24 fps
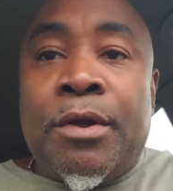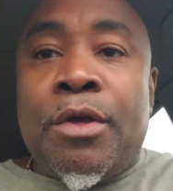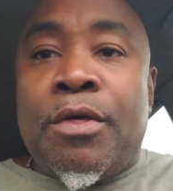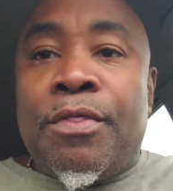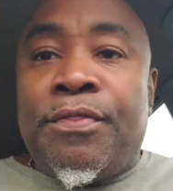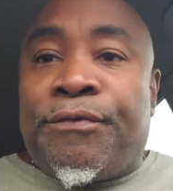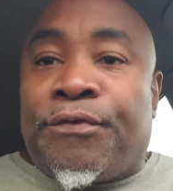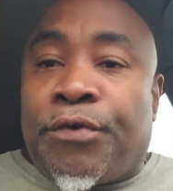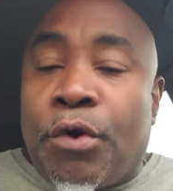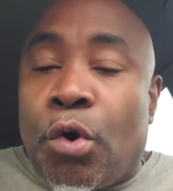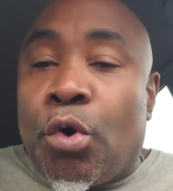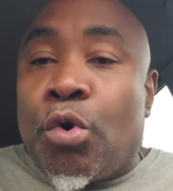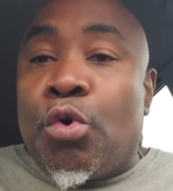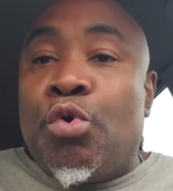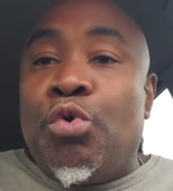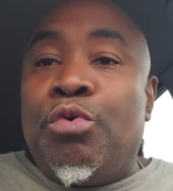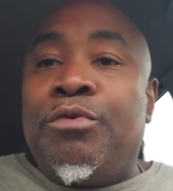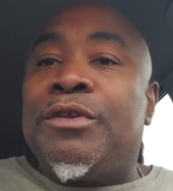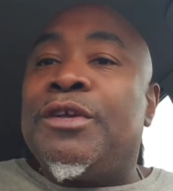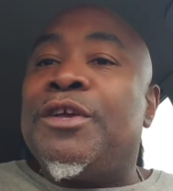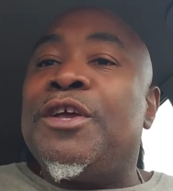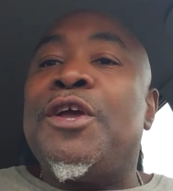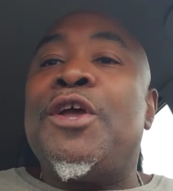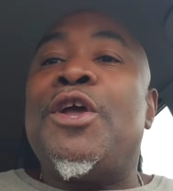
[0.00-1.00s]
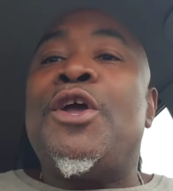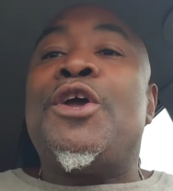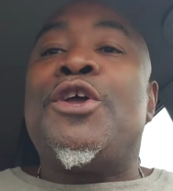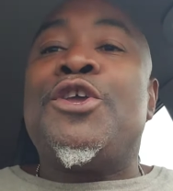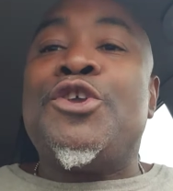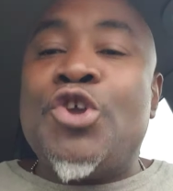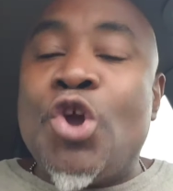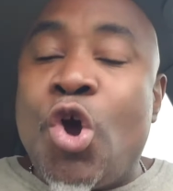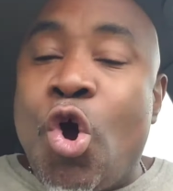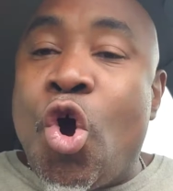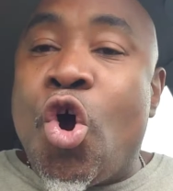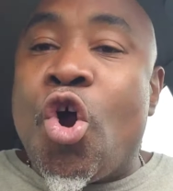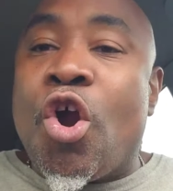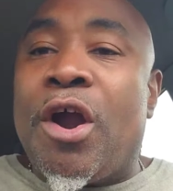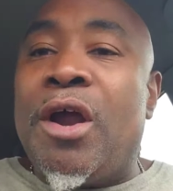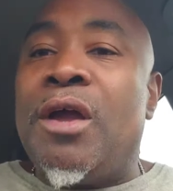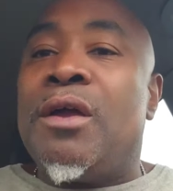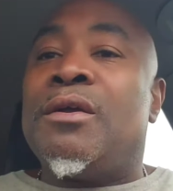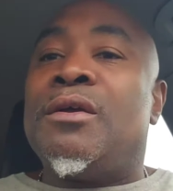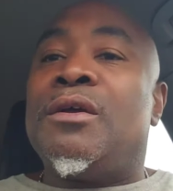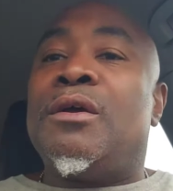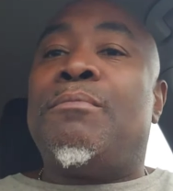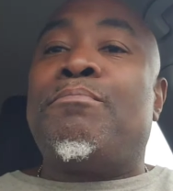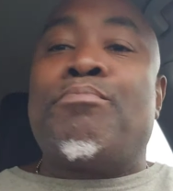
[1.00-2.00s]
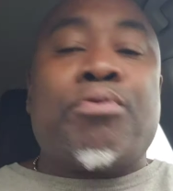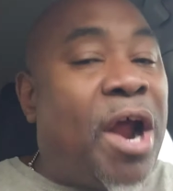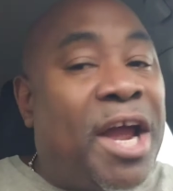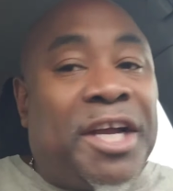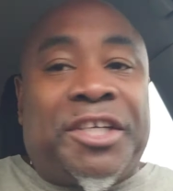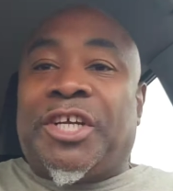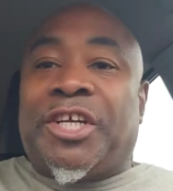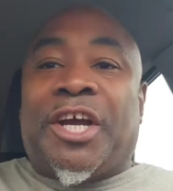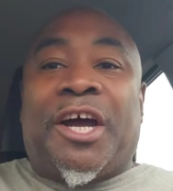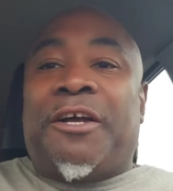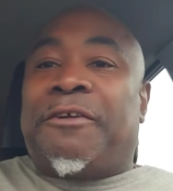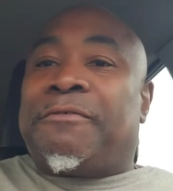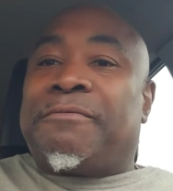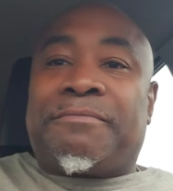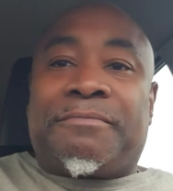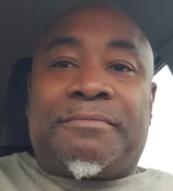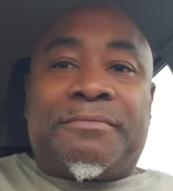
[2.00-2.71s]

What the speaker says: through your pressure.